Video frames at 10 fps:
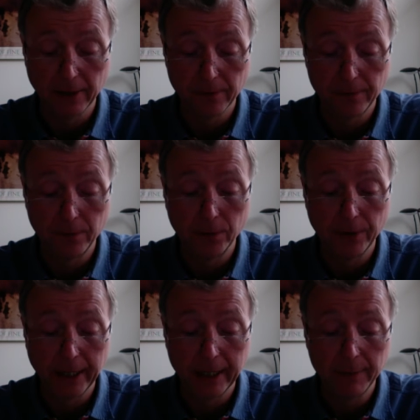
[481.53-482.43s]
the Fort
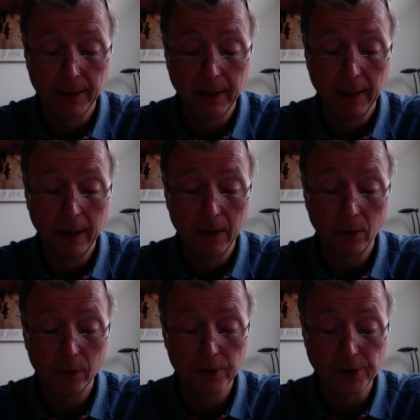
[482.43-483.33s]
name
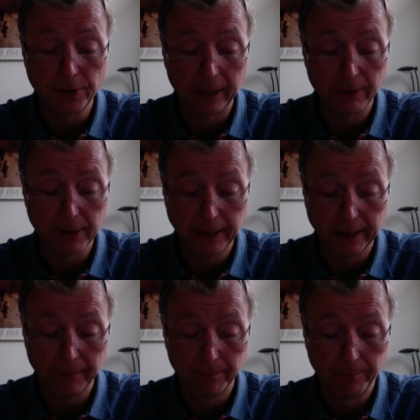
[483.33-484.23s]
or the Straus name.